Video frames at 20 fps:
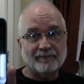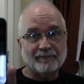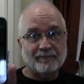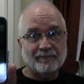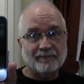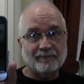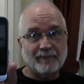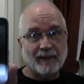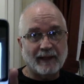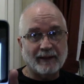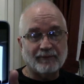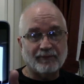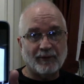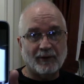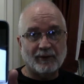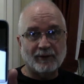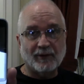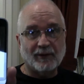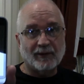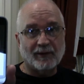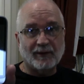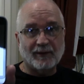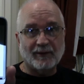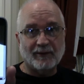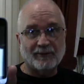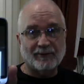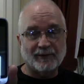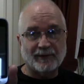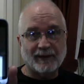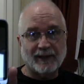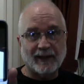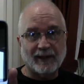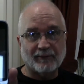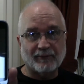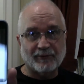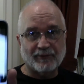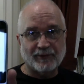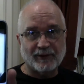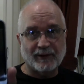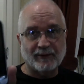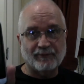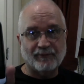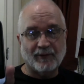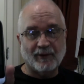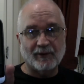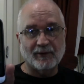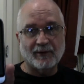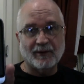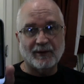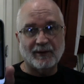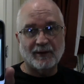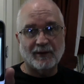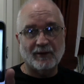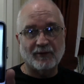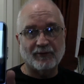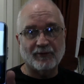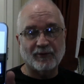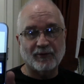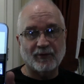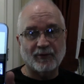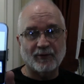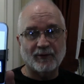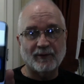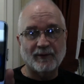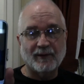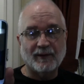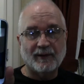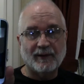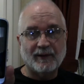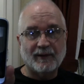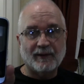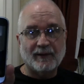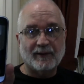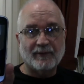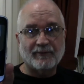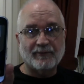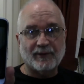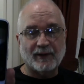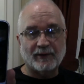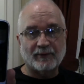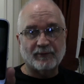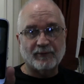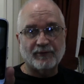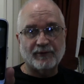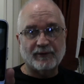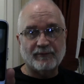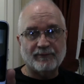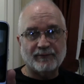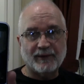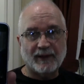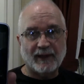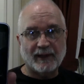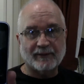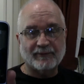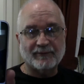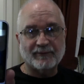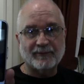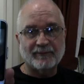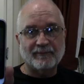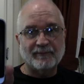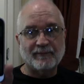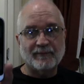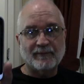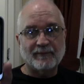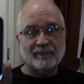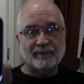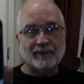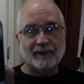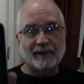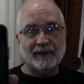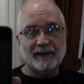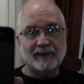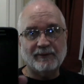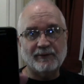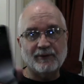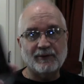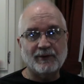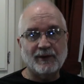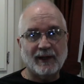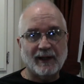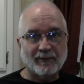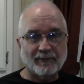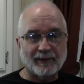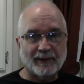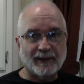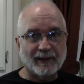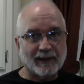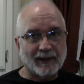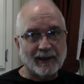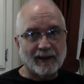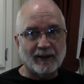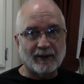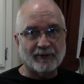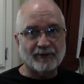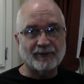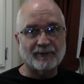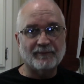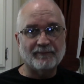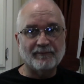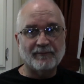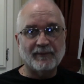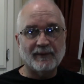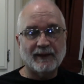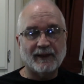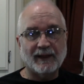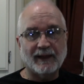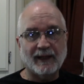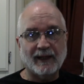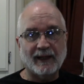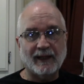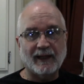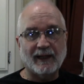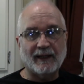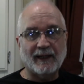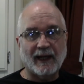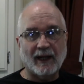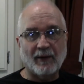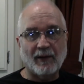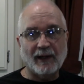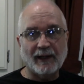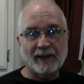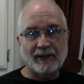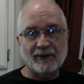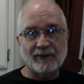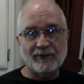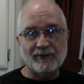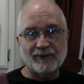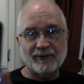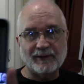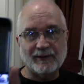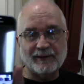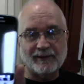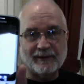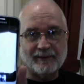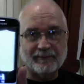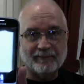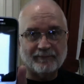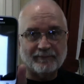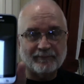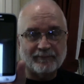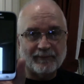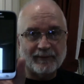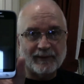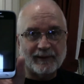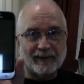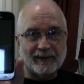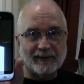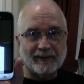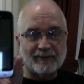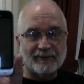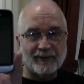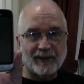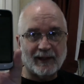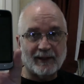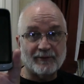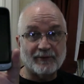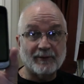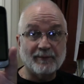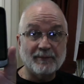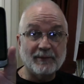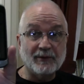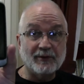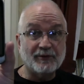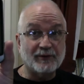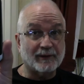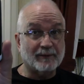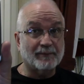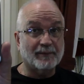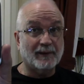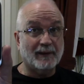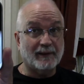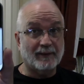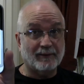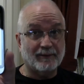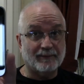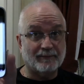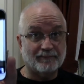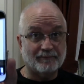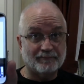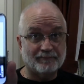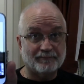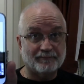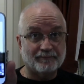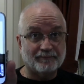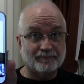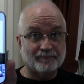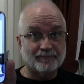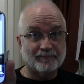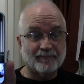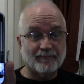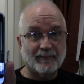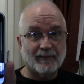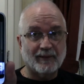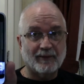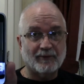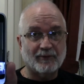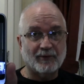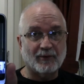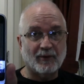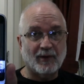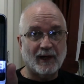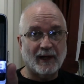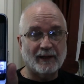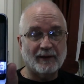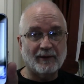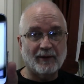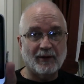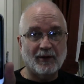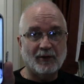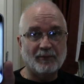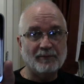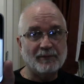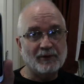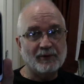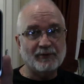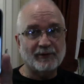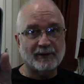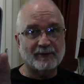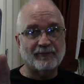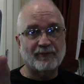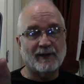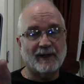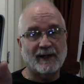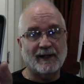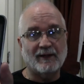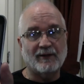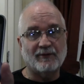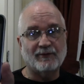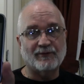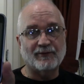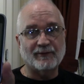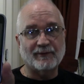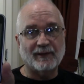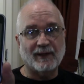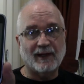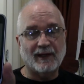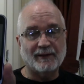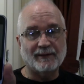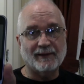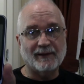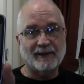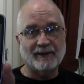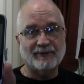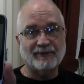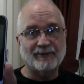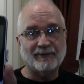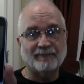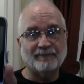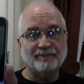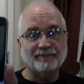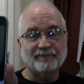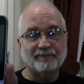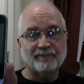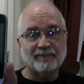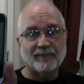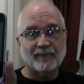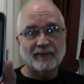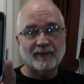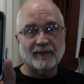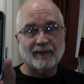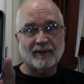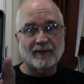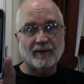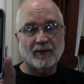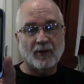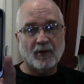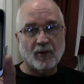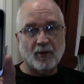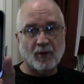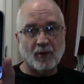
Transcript: make phone calls and it can't receive phone calls or send or receive texts, but it can do everything else. And how I use it is as a music player. So I load music files on this old